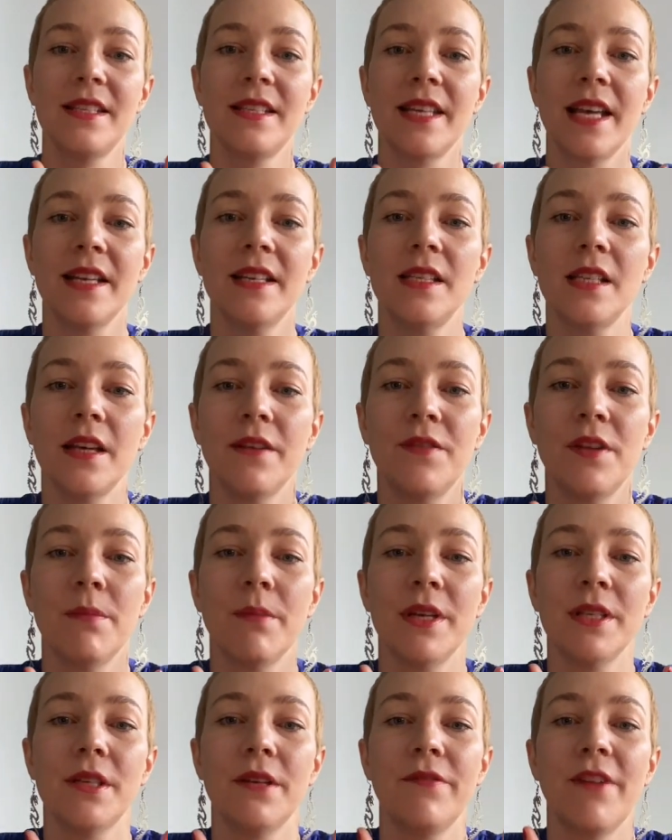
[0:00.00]
sense of the
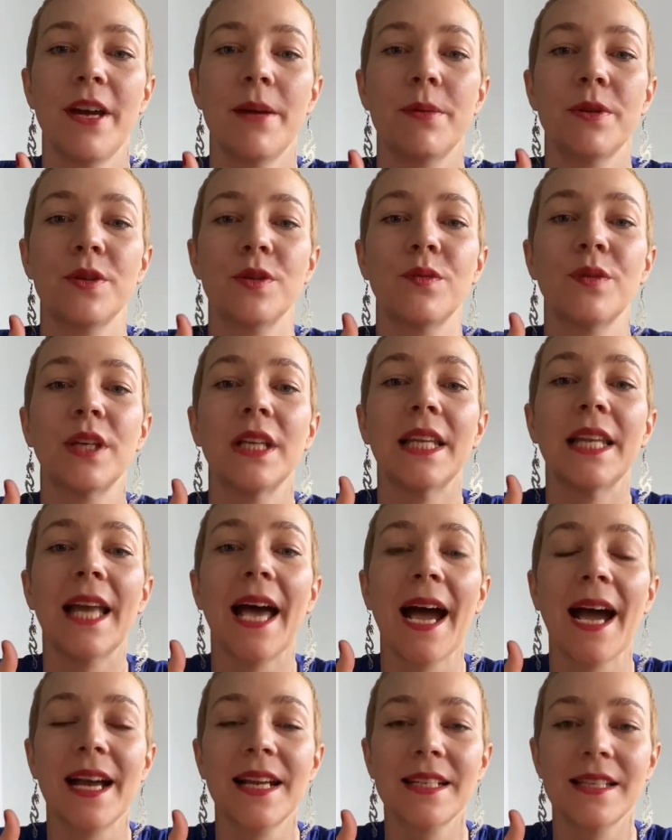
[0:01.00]
muscle fibers
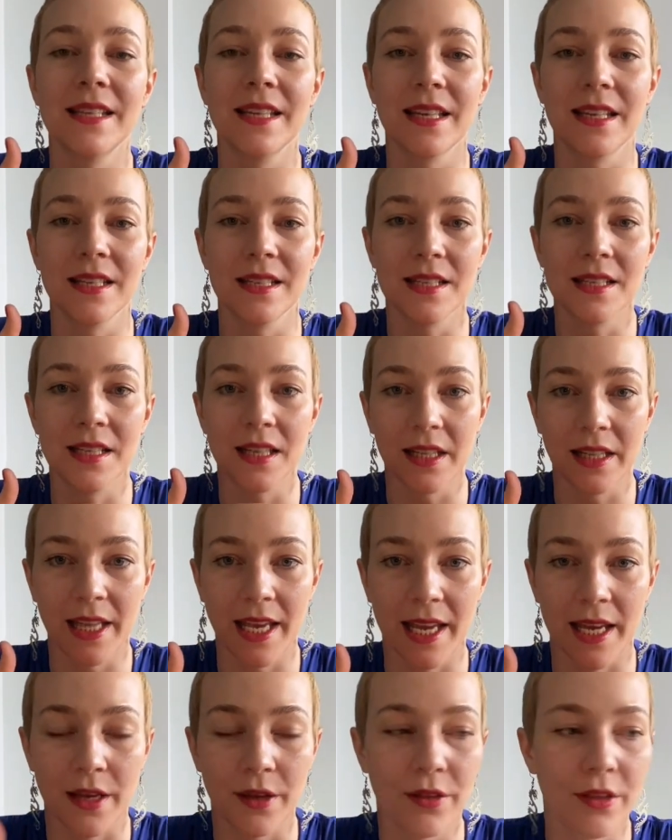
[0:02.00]
relaxing into
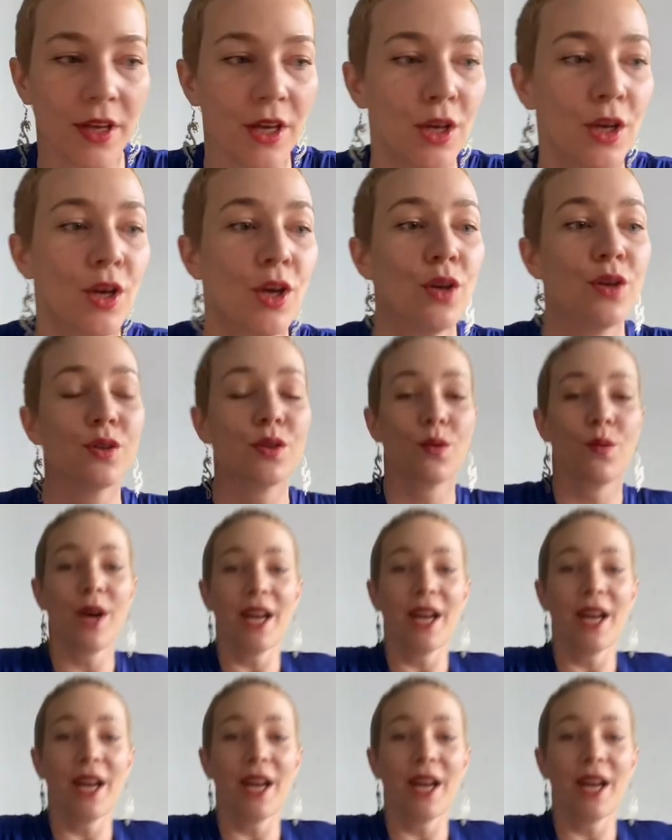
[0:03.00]
length. So what